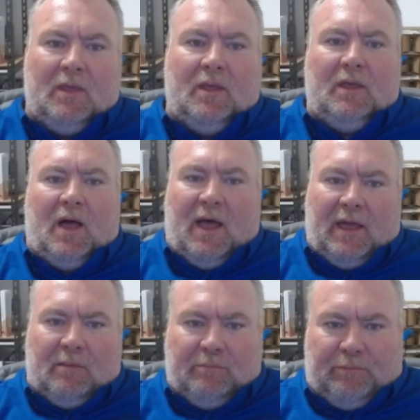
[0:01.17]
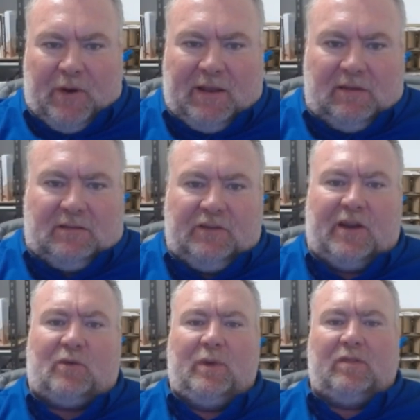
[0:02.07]
Hi, I'm Bradley
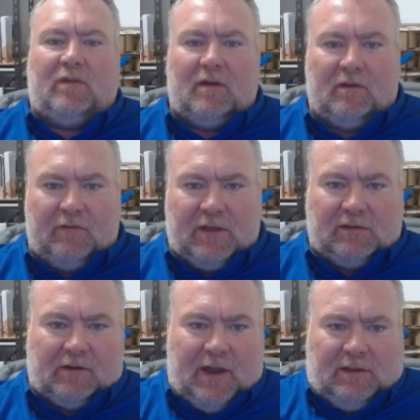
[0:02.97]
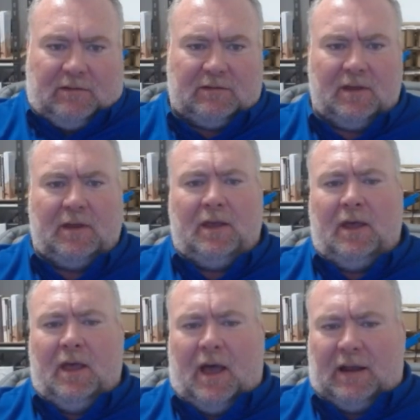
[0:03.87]
Sliedrecht with Venter Cranes.
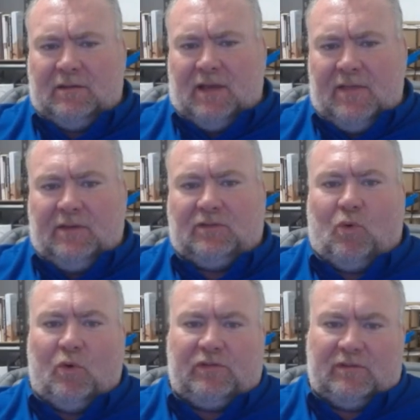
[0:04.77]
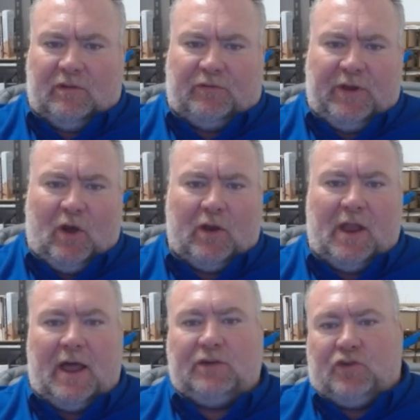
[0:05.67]
I designed this course as a free
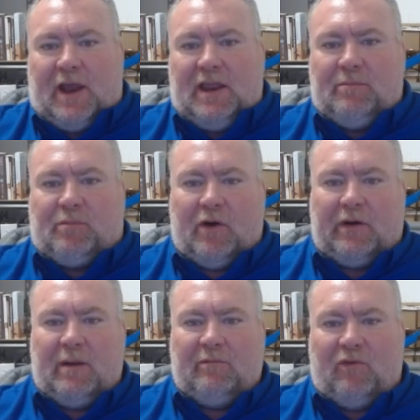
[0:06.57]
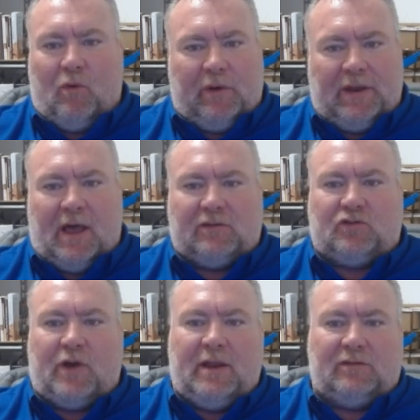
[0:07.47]
online training program for in-house
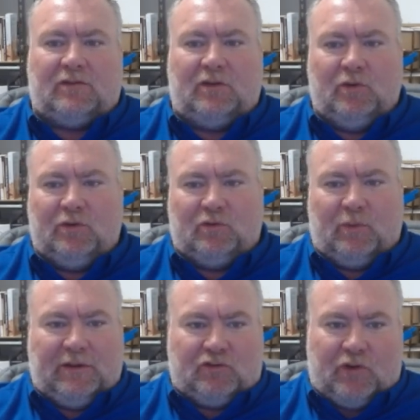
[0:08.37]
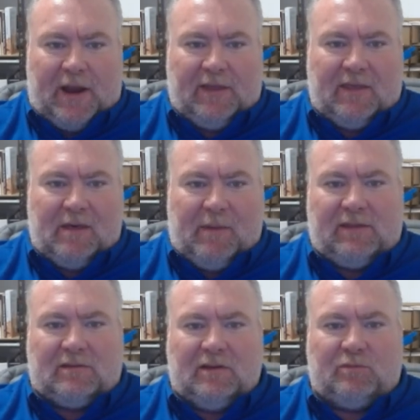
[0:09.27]
trainers to use when training their
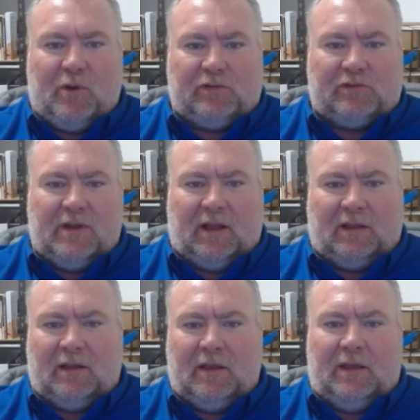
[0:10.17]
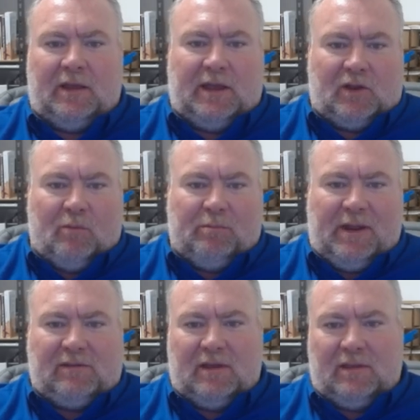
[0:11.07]
maintenance personnel in
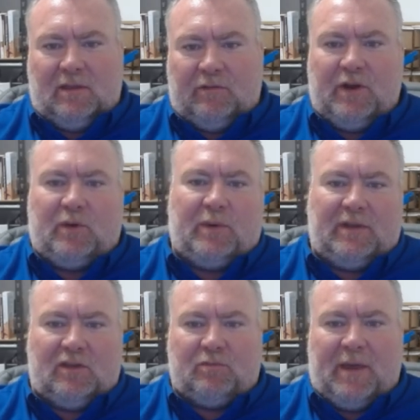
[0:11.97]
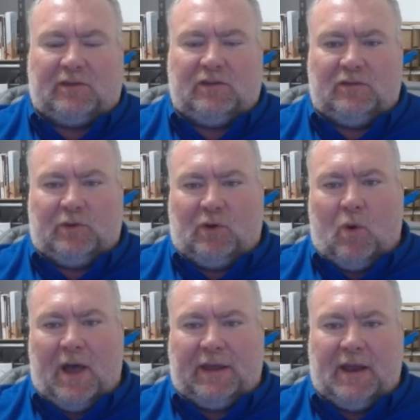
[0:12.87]
completing the frequent inspections
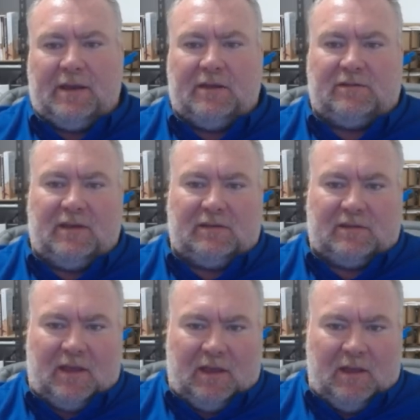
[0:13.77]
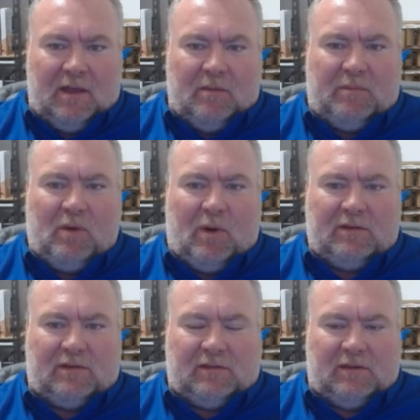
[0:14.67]
required under CSA
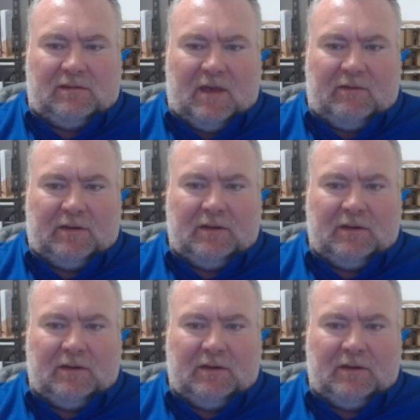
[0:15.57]
B167.